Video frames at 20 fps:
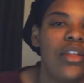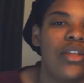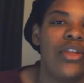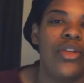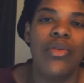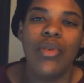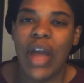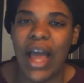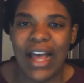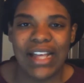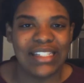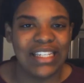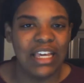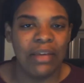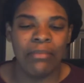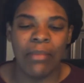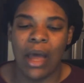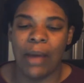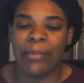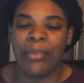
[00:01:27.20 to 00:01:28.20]
You guys
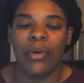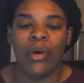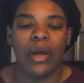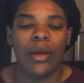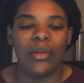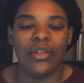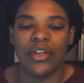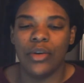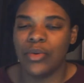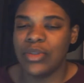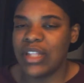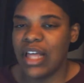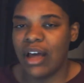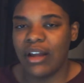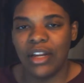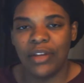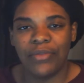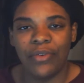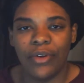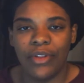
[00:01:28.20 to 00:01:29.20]
get my point. So without
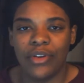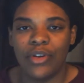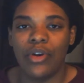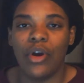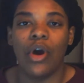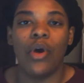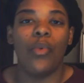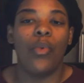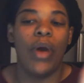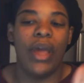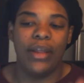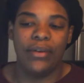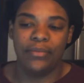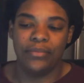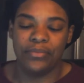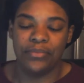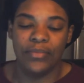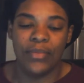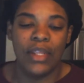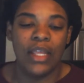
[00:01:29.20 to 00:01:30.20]
any further ado, oh wait.
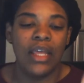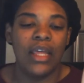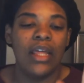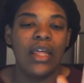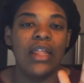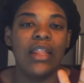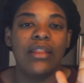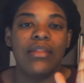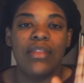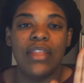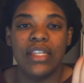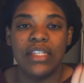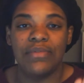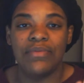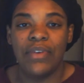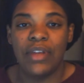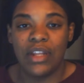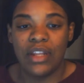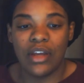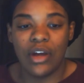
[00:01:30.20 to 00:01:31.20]
This
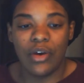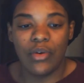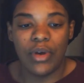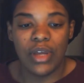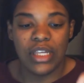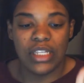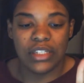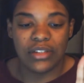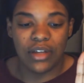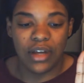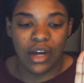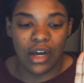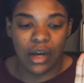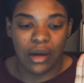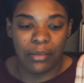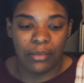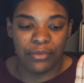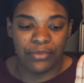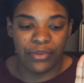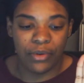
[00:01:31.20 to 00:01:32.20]
video is
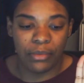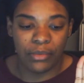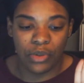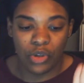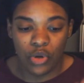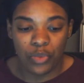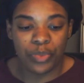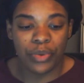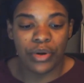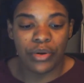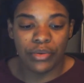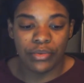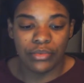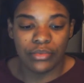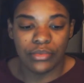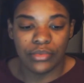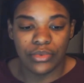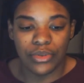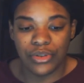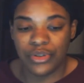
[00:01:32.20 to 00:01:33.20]
from Looper.
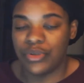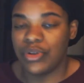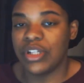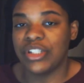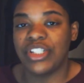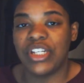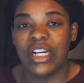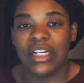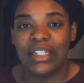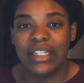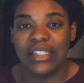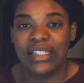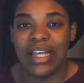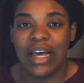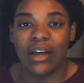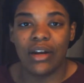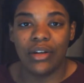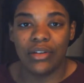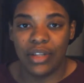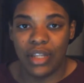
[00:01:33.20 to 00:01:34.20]
So you can check this
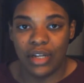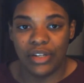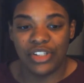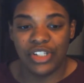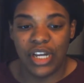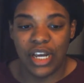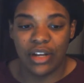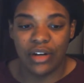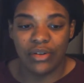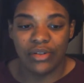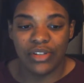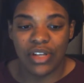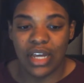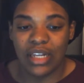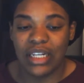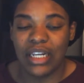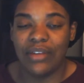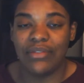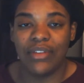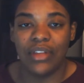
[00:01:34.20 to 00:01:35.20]
out on their channel. So I'll
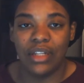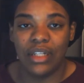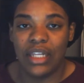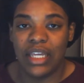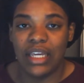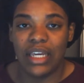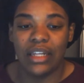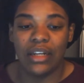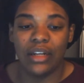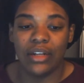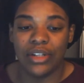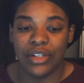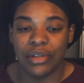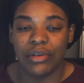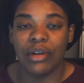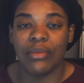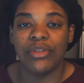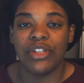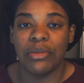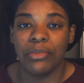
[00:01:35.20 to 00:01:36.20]
leave the link in the
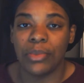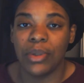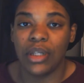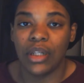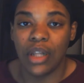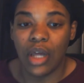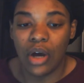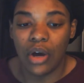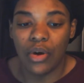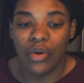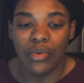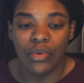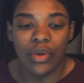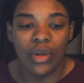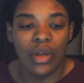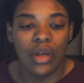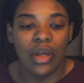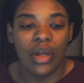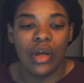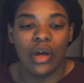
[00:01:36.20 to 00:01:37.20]
description below.
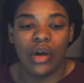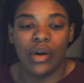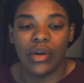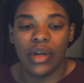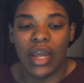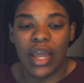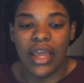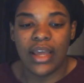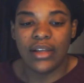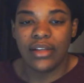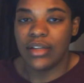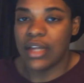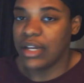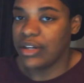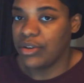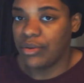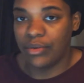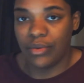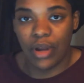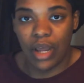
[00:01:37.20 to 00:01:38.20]
Okay, I
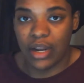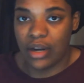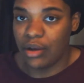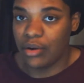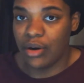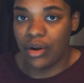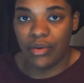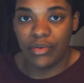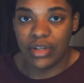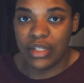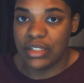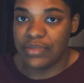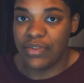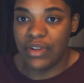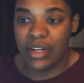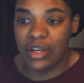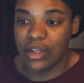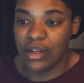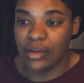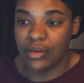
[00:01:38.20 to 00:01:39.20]
don't own this
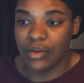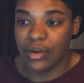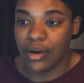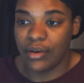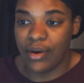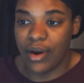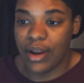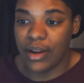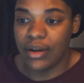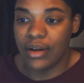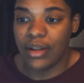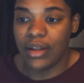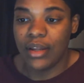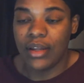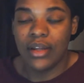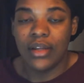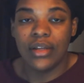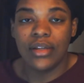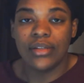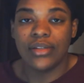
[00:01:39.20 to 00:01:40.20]
video. All right.
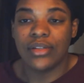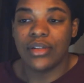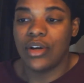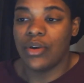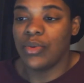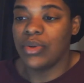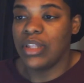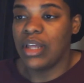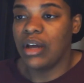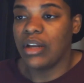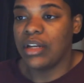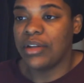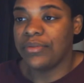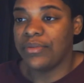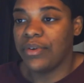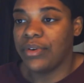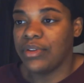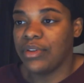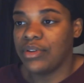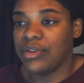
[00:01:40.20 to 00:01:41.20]
So without any
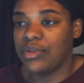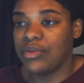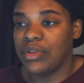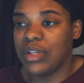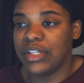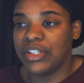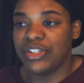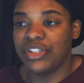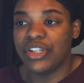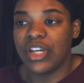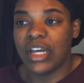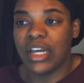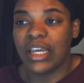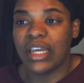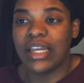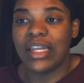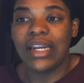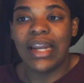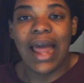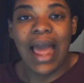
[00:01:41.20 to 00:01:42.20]
further ado, let's check
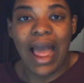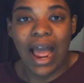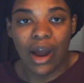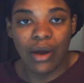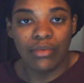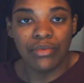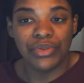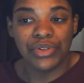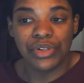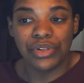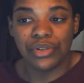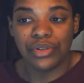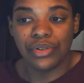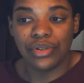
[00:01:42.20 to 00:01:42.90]
it out.